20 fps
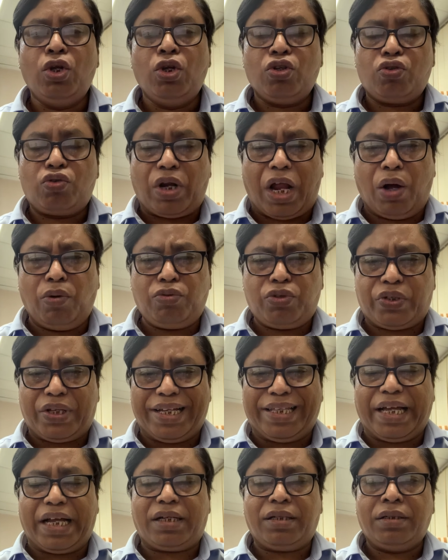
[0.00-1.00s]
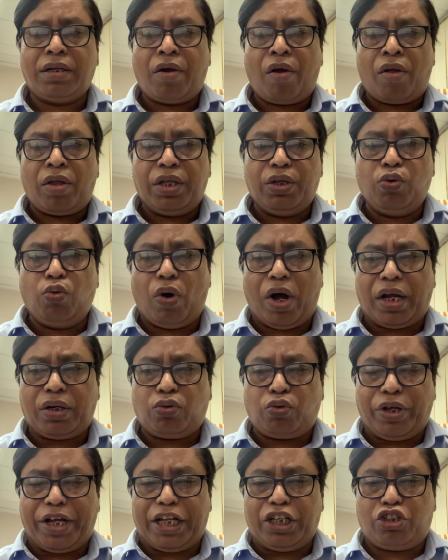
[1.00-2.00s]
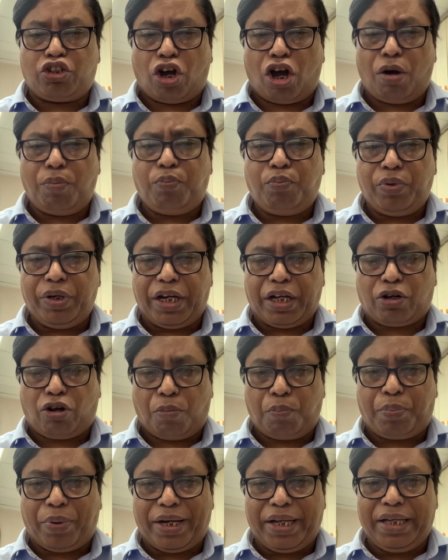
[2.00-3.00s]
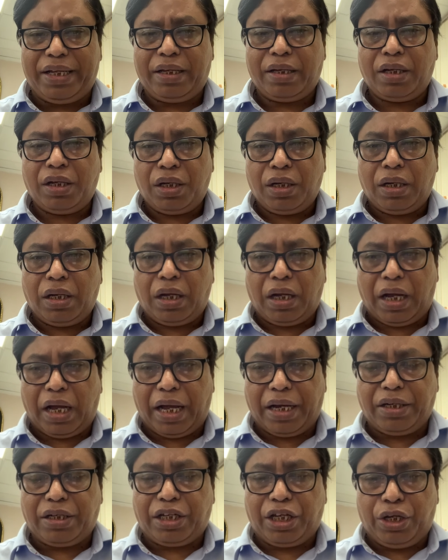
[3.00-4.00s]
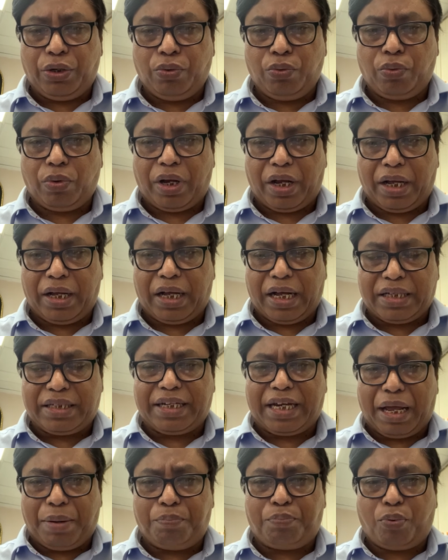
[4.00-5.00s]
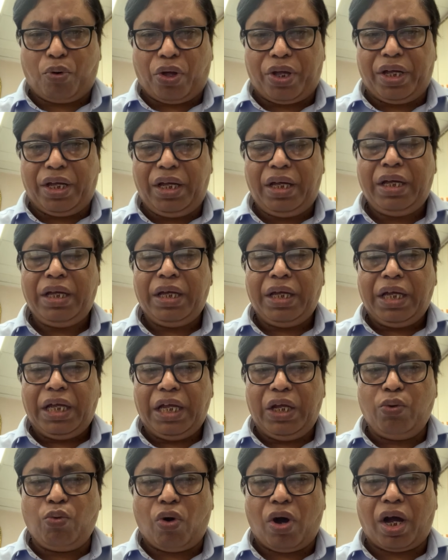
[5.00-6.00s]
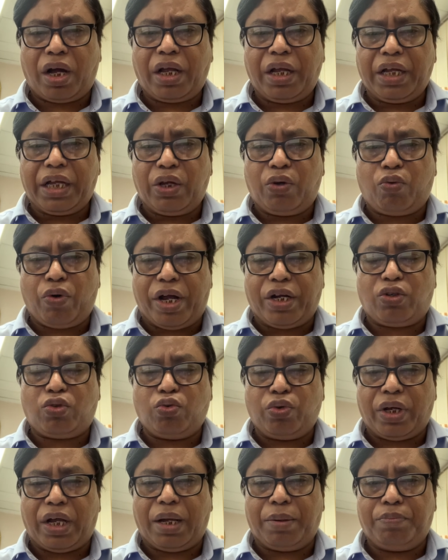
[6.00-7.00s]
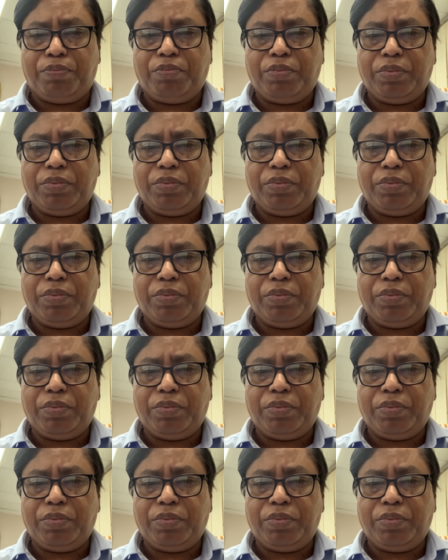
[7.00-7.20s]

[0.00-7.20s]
So now say that you are doing a job in a company, and you, as an employee, you are required to have